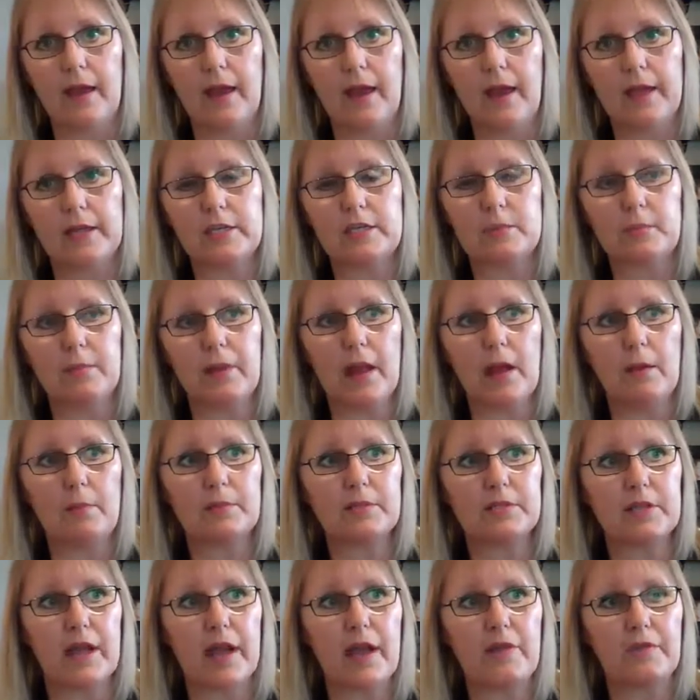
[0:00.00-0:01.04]
And to be able
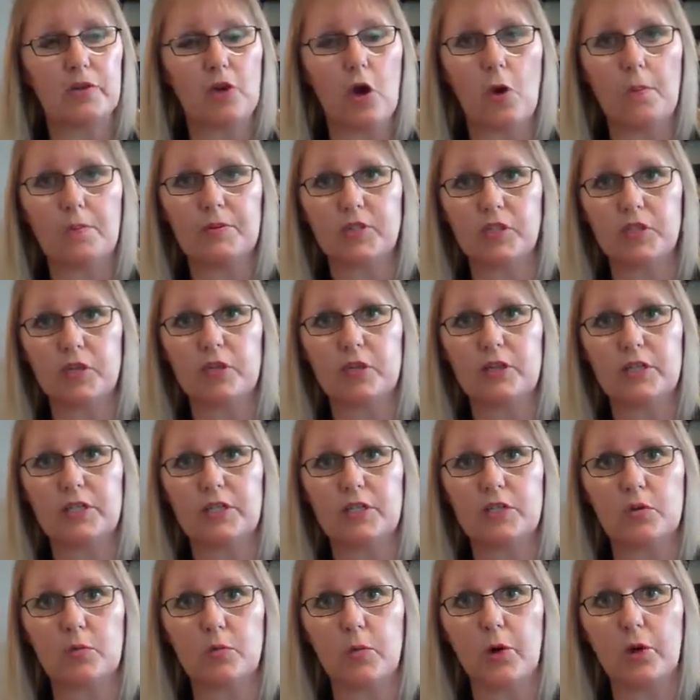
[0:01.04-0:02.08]
to have an
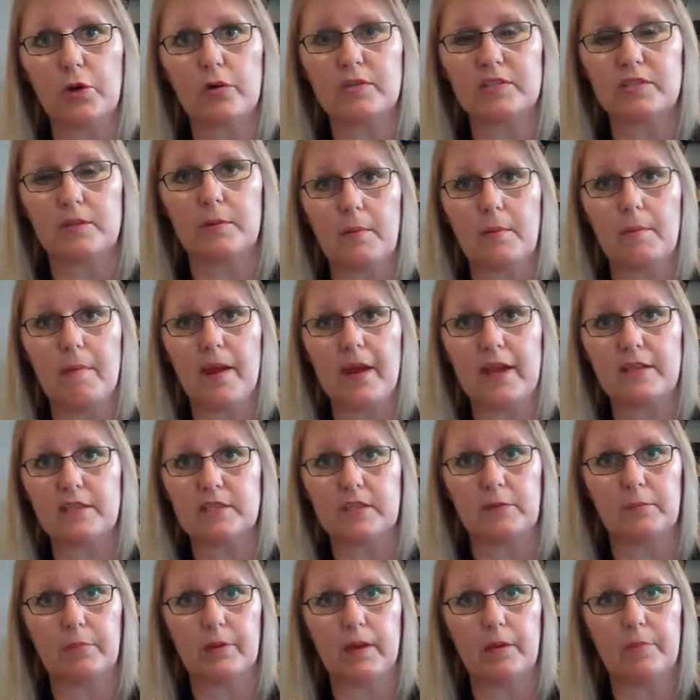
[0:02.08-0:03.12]
opportunity to work with
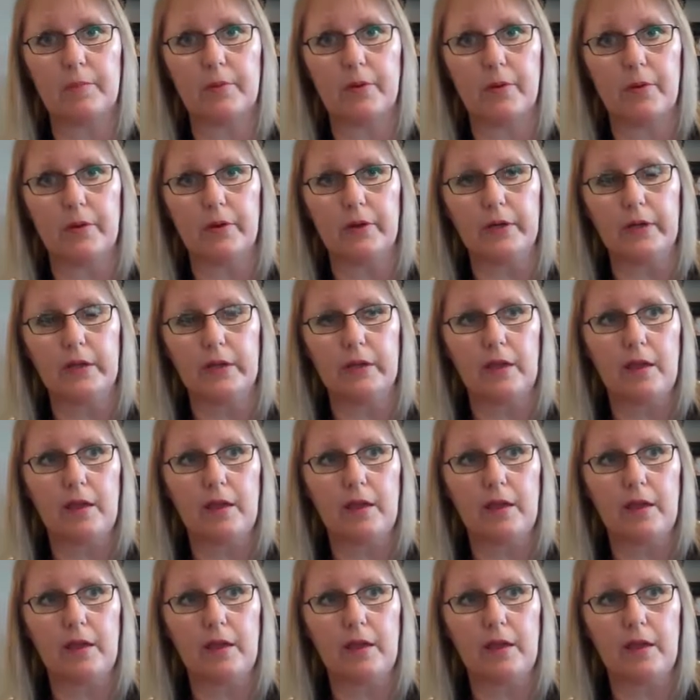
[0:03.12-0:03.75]
amazing people,